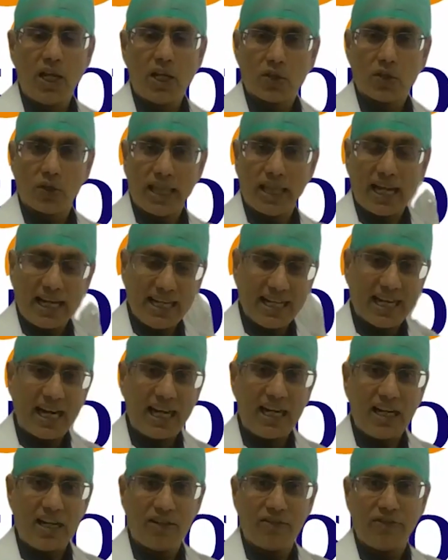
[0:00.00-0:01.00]
So that
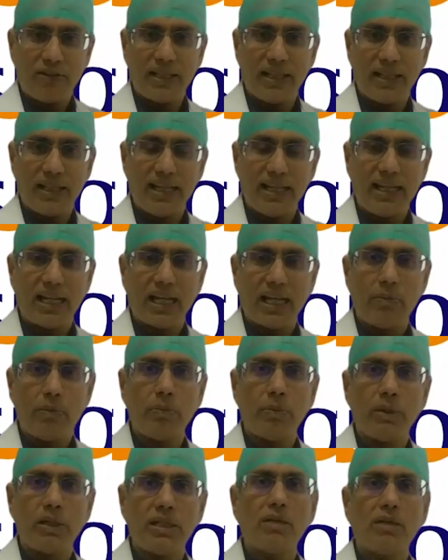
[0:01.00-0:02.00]
kind of a thing can be
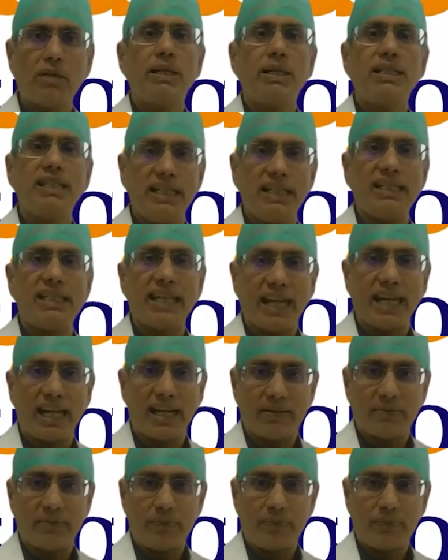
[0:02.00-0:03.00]
measured by CT scan.
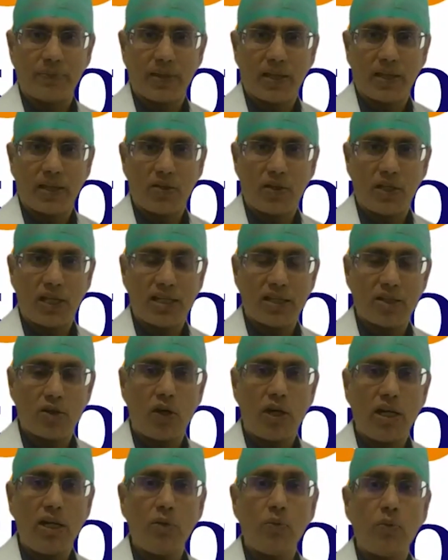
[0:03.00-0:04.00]
That's
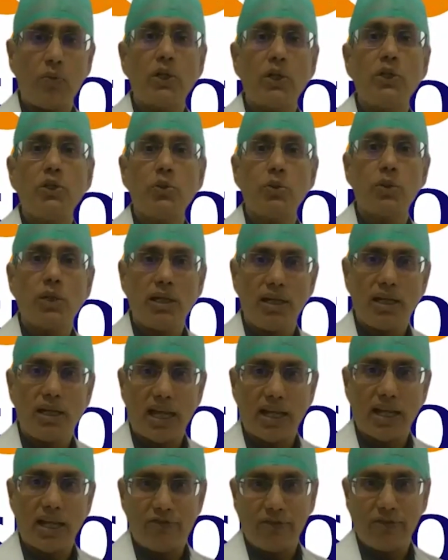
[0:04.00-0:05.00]
called a virtual
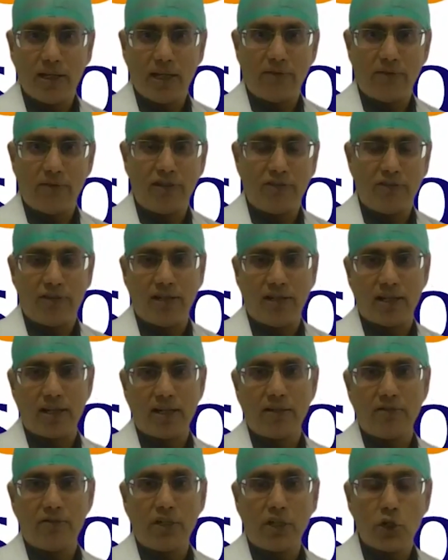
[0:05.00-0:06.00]
FFR,
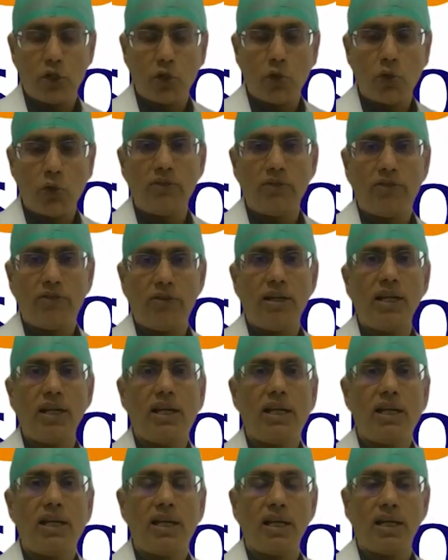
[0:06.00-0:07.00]
virtual
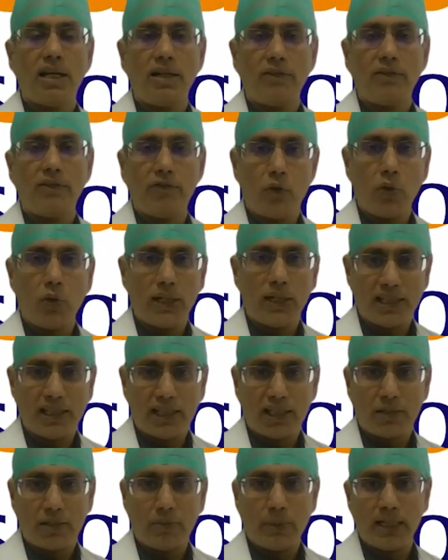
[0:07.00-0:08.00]
flow
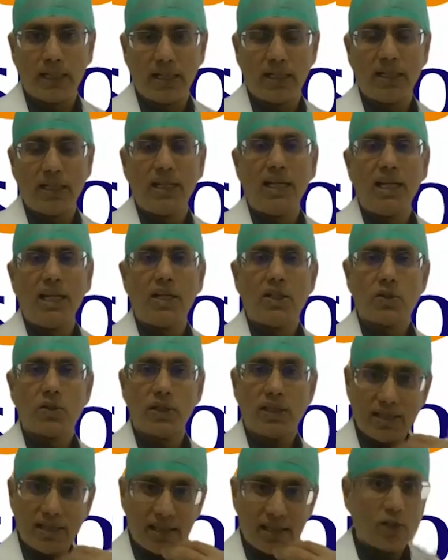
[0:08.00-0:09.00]
assessment. So
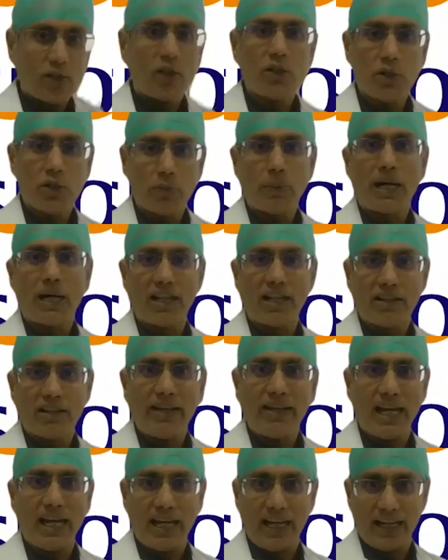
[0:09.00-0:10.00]
this is also part
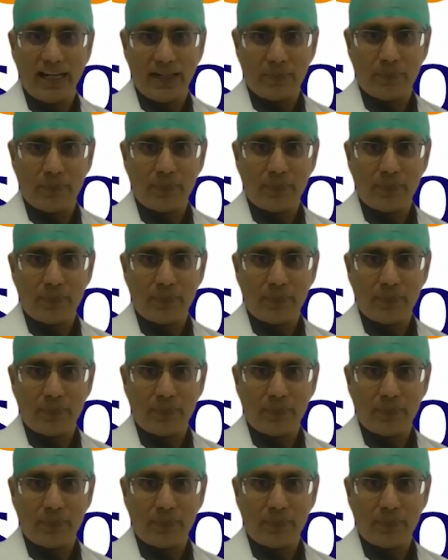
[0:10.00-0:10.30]
of AI.